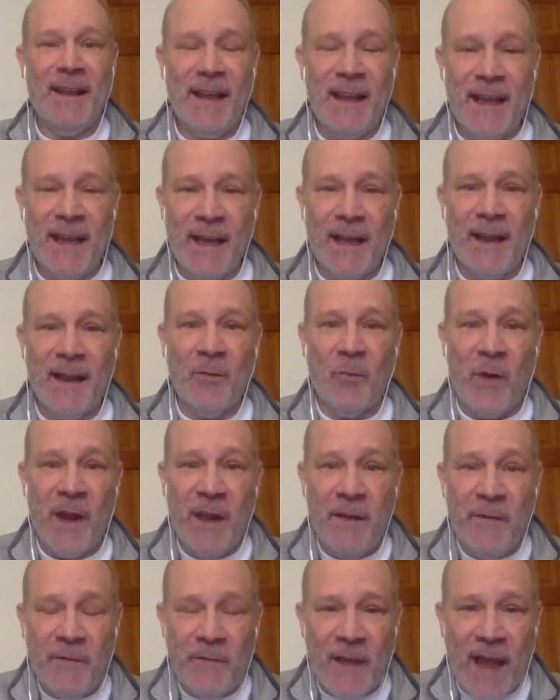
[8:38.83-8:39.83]
And
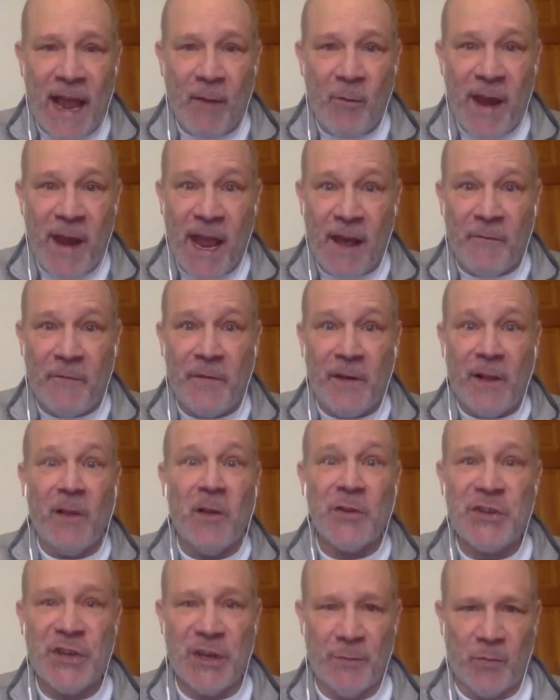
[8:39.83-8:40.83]
we have
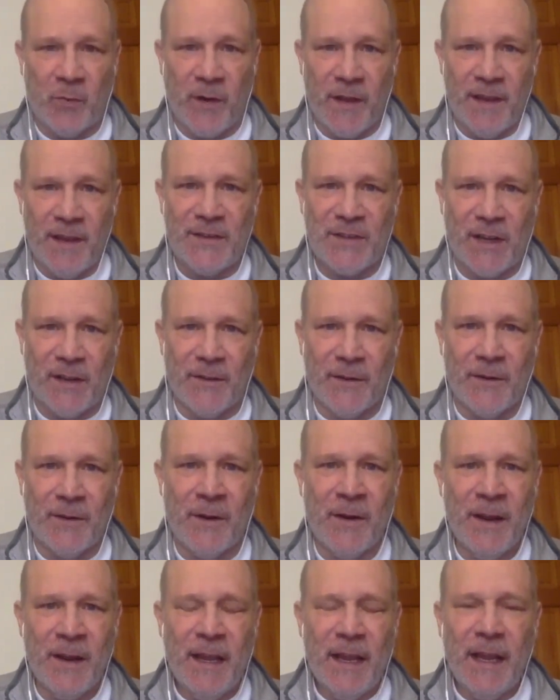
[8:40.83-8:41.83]
fellowship with each other.
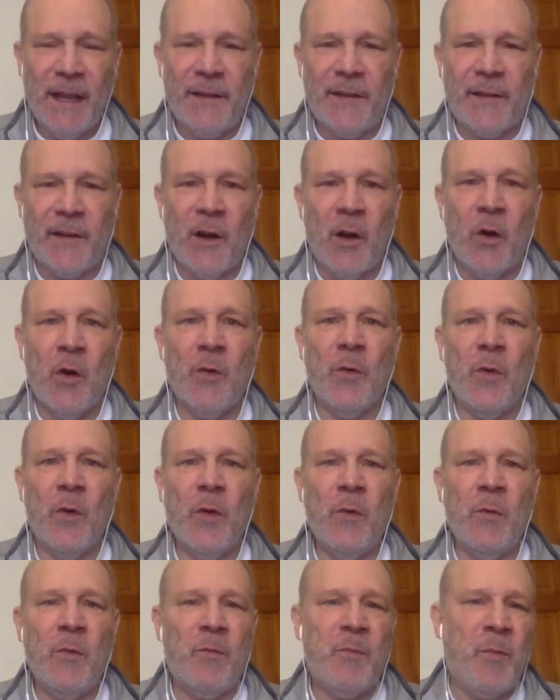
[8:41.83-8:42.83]
And so
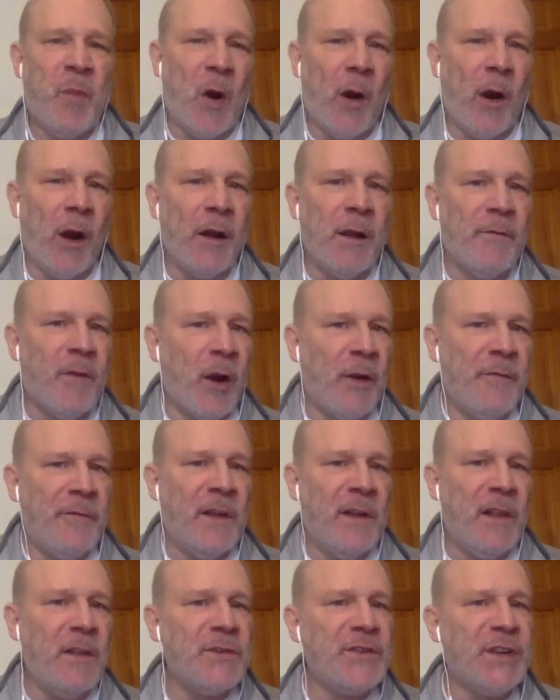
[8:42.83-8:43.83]
part of our
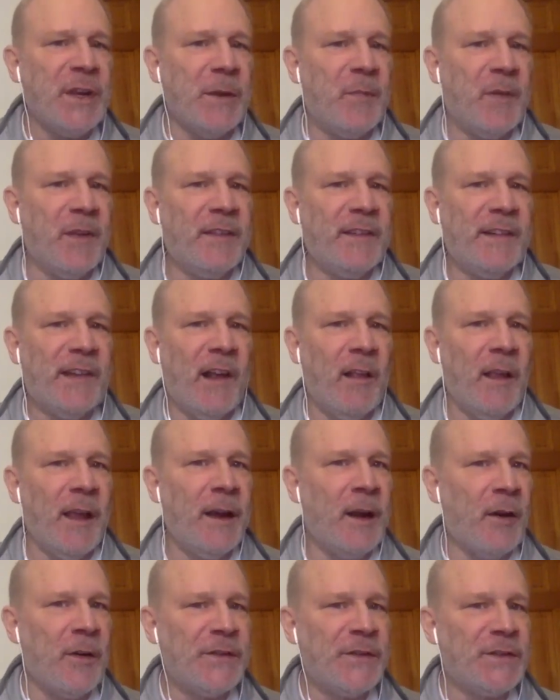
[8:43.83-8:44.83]
fellowship is
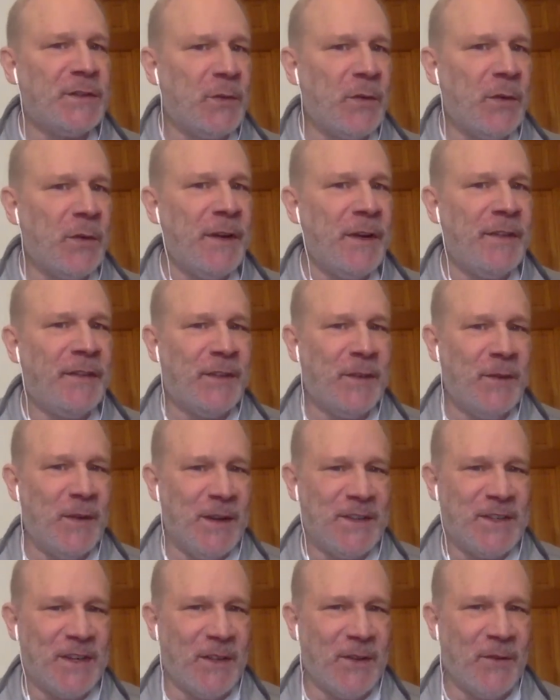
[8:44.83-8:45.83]
telling our stories to
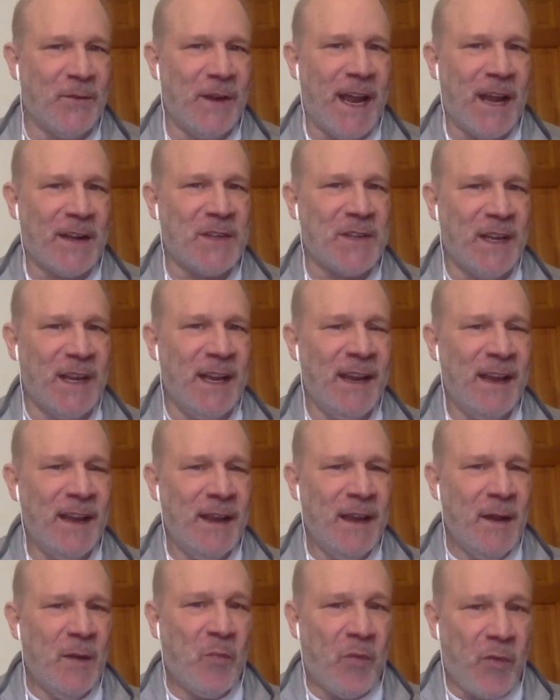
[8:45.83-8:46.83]
each other. We actually
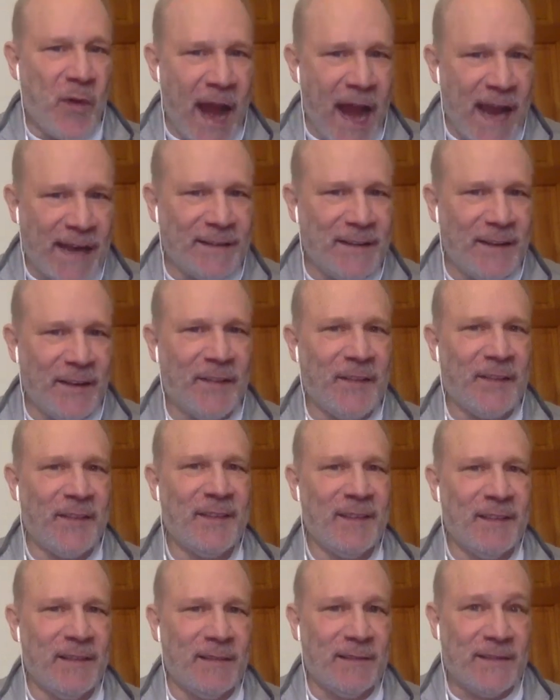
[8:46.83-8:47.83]

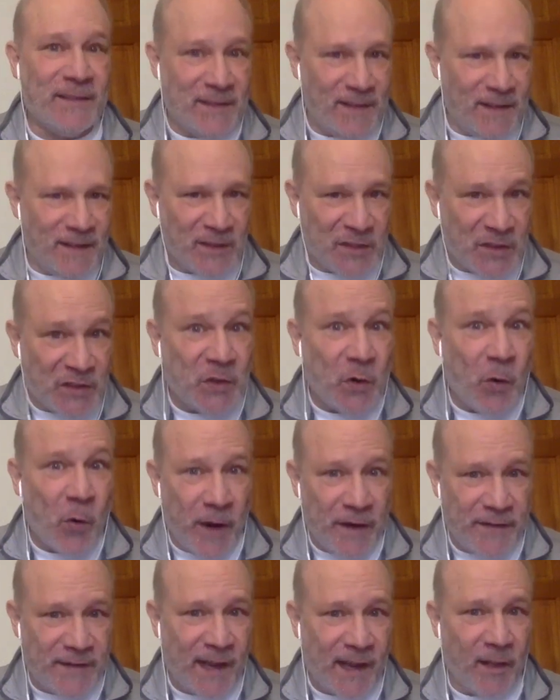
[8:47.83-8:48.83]
practice
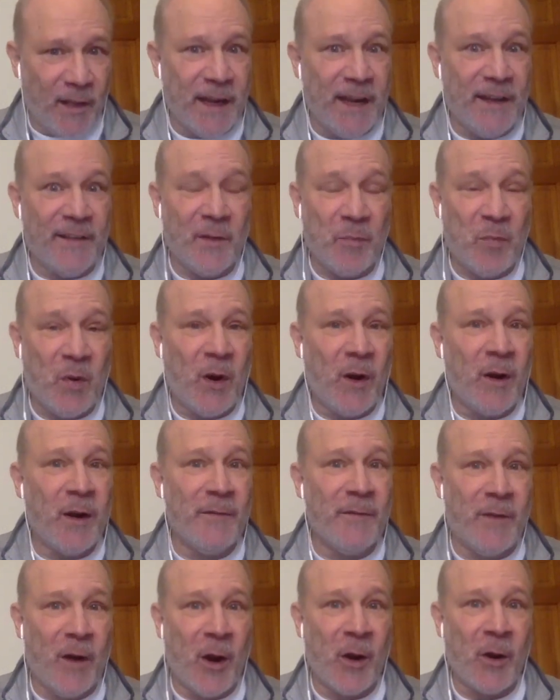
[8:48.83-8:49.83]
storytelling as a part
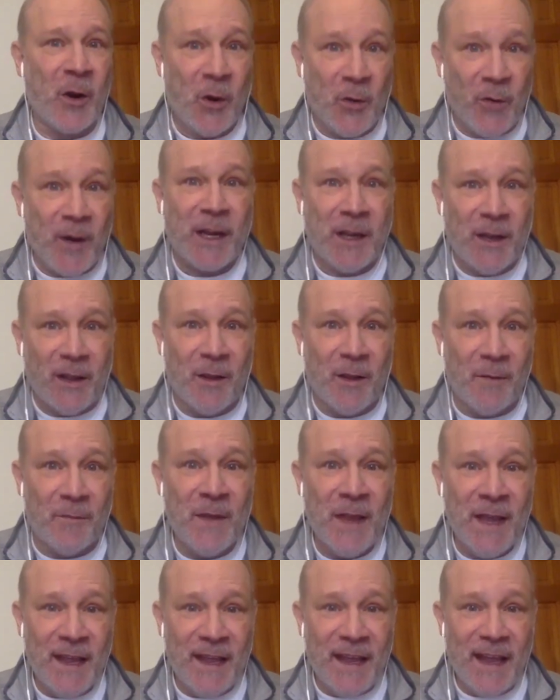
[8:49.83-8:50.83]
of our
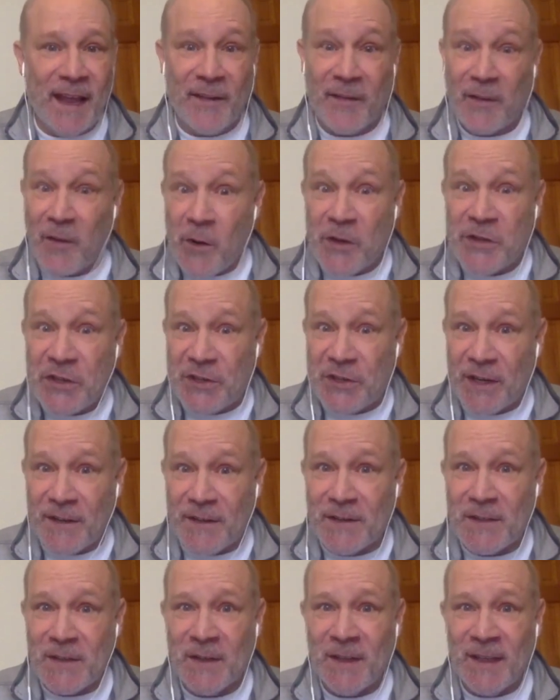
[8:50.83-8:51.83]
curriculum as
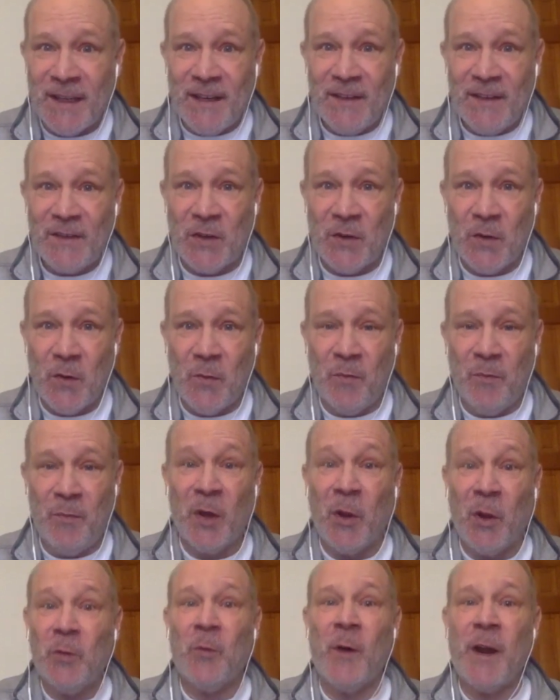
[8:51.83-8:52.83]
Christians to
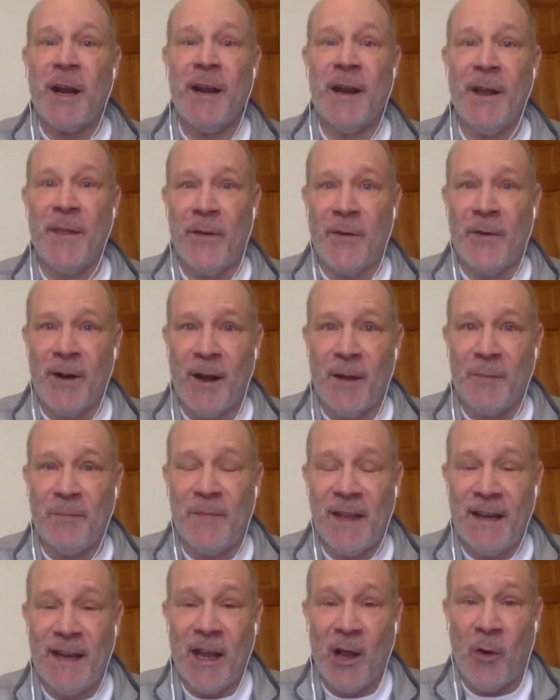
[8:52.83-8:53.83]
build one another up
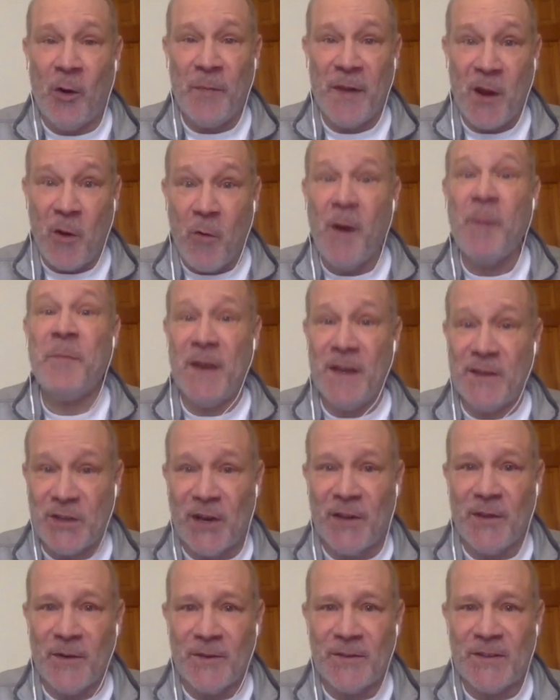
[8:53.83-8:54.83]
and help equip each
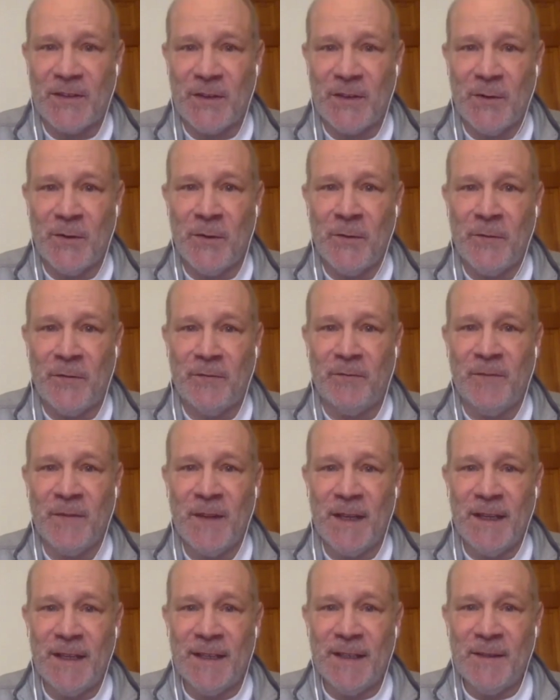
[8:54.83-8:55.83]
other to
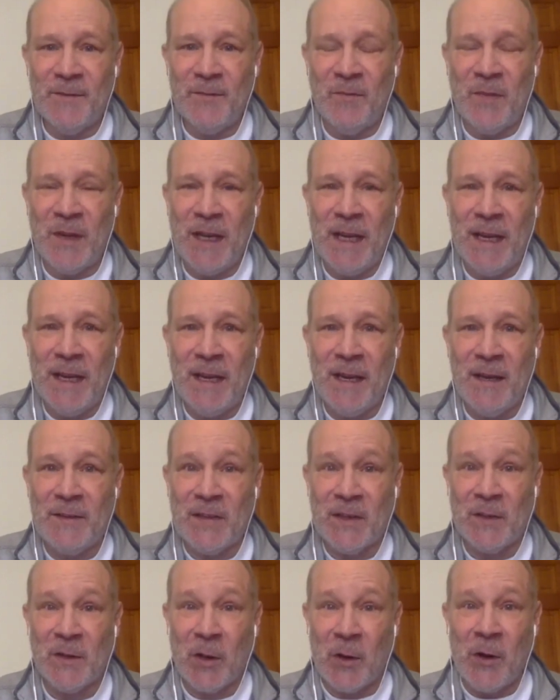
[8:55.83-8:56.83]
to
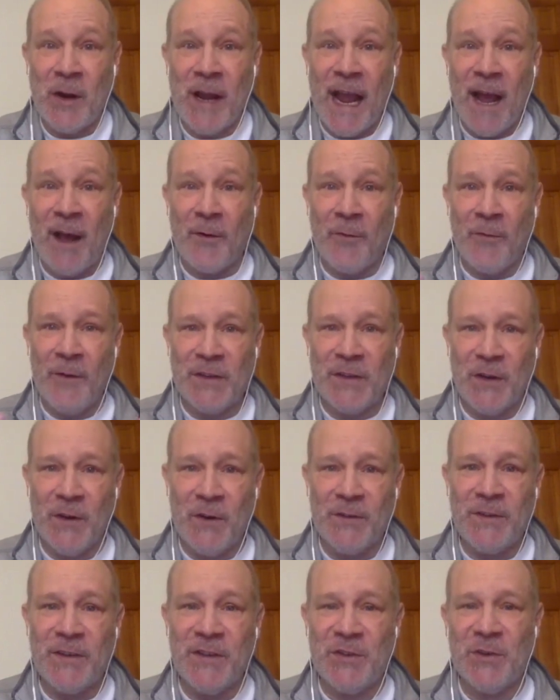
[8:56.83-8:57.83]
learn how to
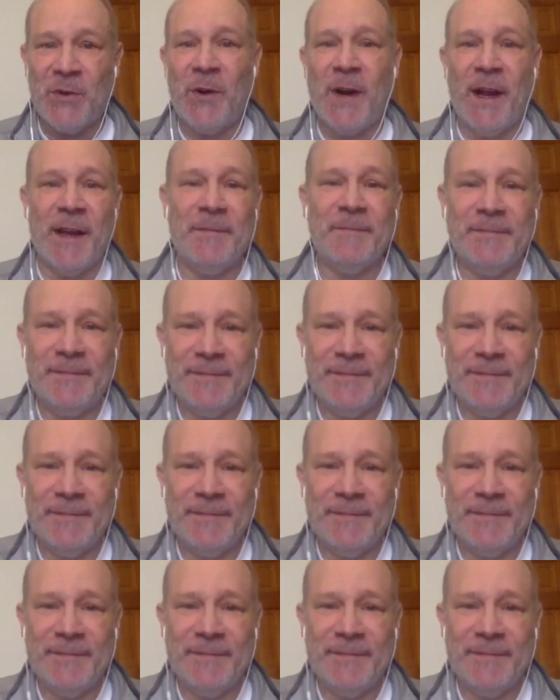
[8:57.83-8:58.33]
return to joy.